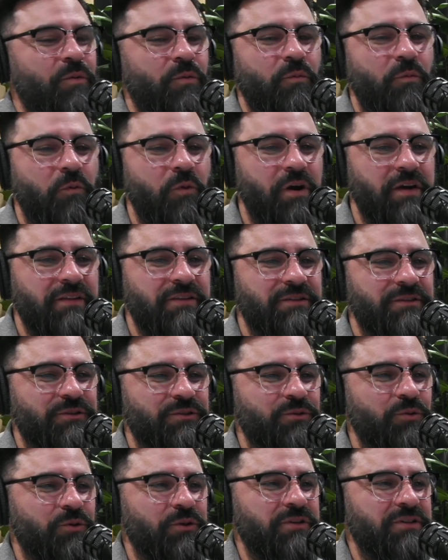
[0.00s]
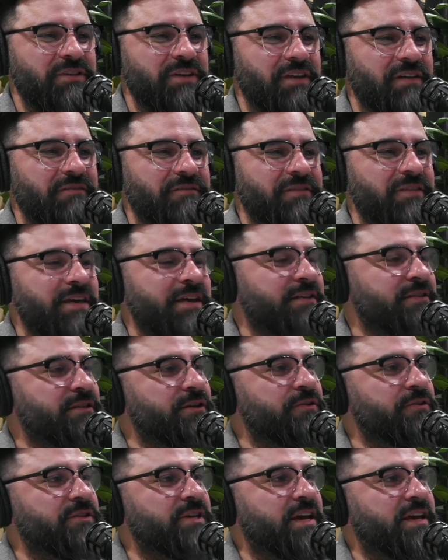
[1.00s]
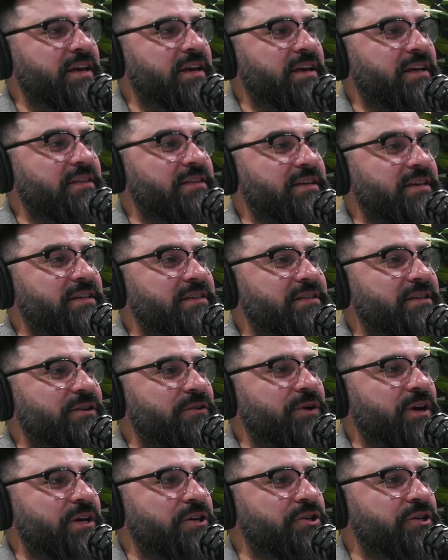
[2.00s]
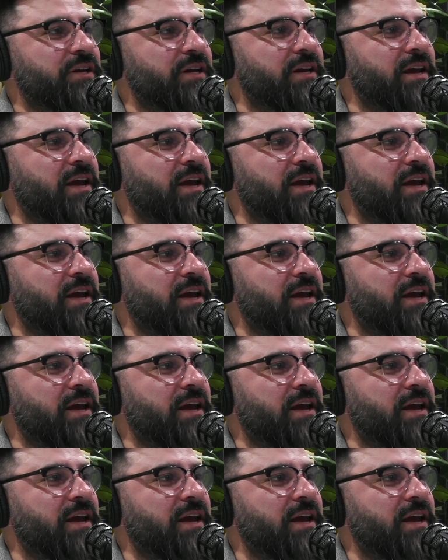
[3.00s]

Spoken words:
what sorts of things are you taking into consideration,